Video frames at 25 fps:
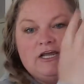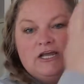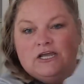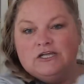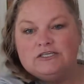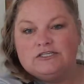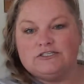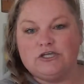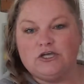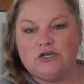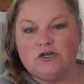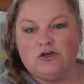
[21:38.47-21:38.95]

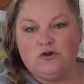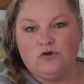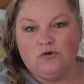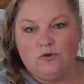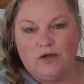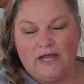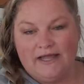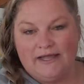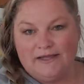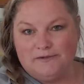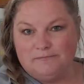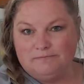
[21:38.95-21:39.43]
So
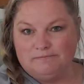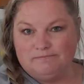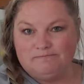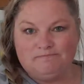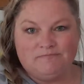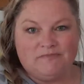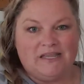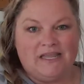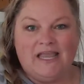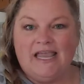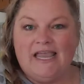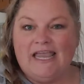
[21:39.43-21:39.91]

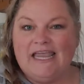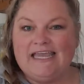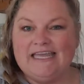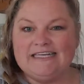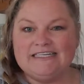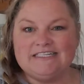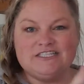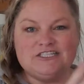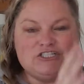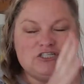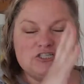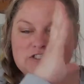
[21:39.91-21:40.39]

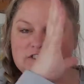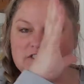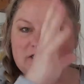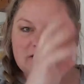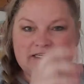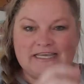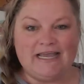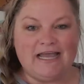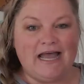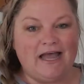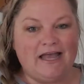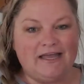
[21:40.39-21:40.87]
it's just,
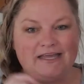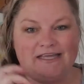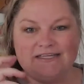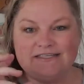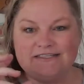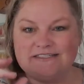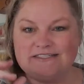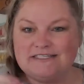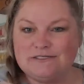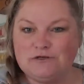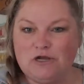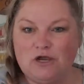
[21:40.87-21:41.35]
yeah,
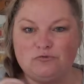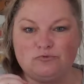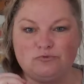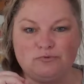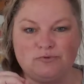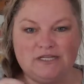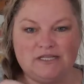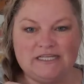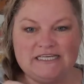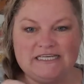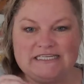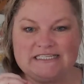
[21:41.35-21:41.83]
it's a
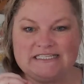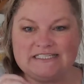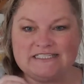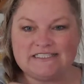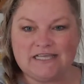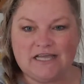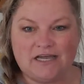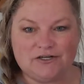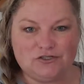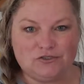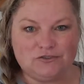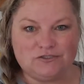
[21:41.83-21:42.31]
really
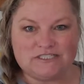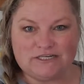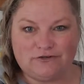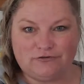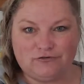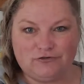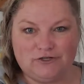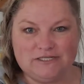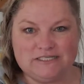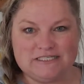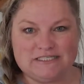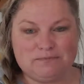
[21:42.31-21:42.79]
subtle
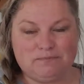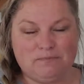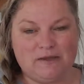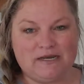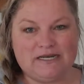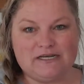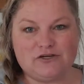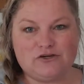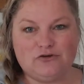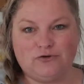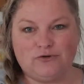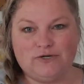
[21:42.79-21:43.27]
difference, but
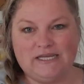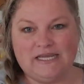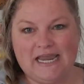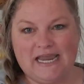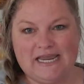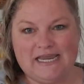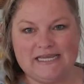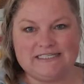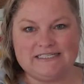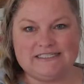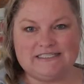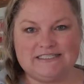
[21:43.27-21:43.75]
it
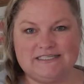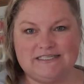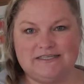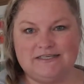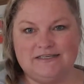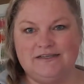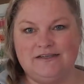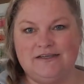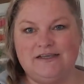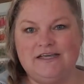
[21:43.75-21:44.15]
creates